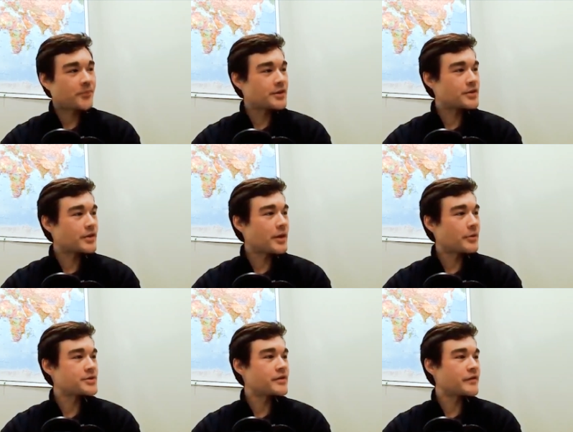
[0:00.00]
So that
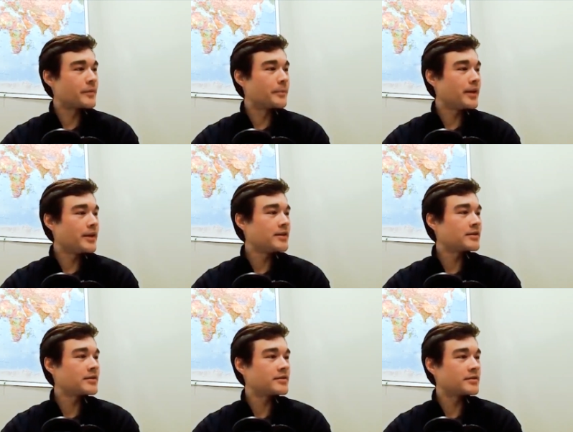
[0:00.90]
was it from me.
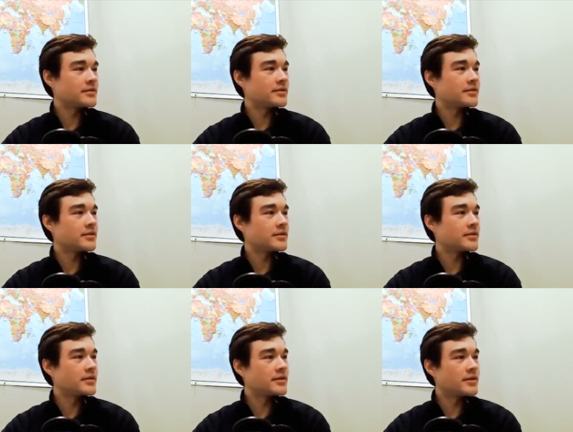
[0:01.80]

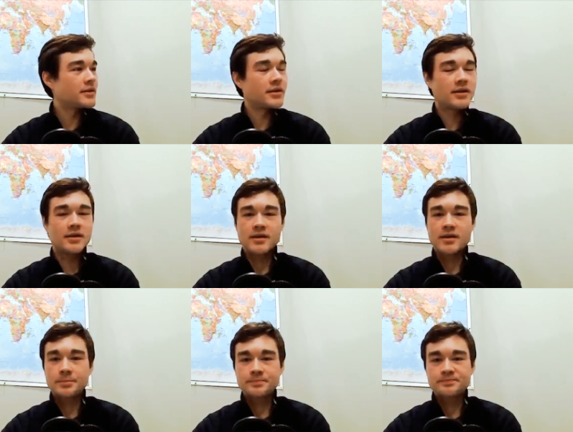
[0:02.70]

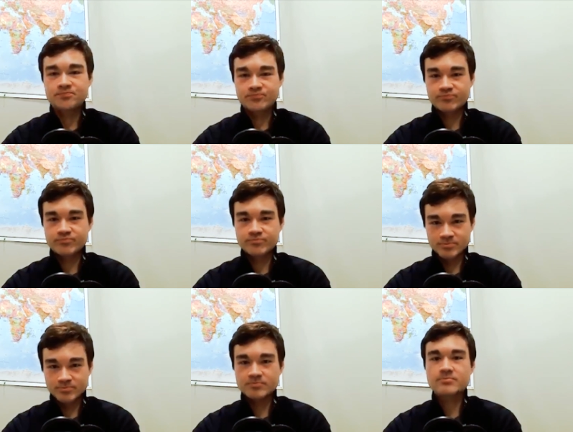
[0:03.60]
Um,
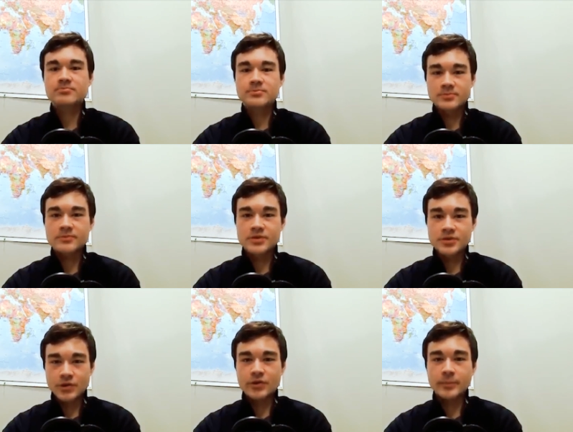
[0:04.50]
it's
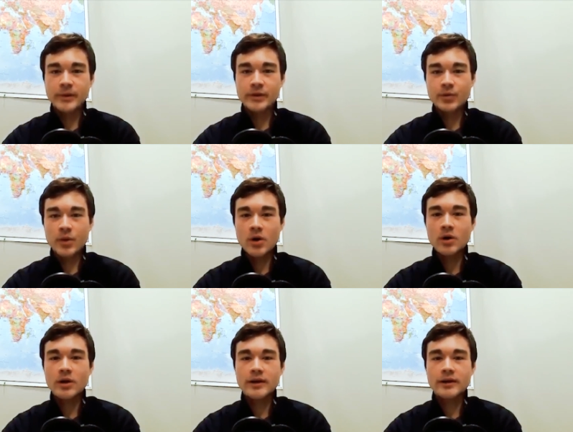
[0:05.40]
good to meet you
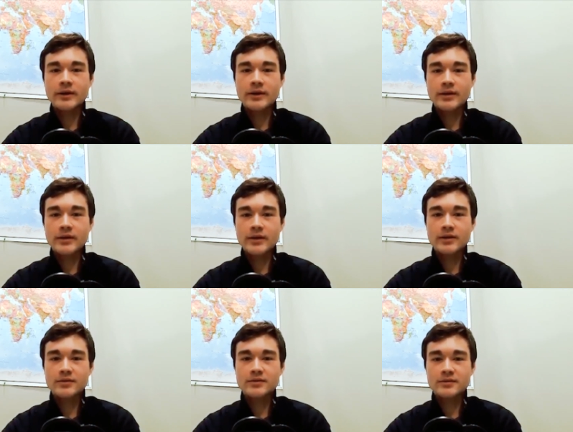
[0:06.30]
all, and uh,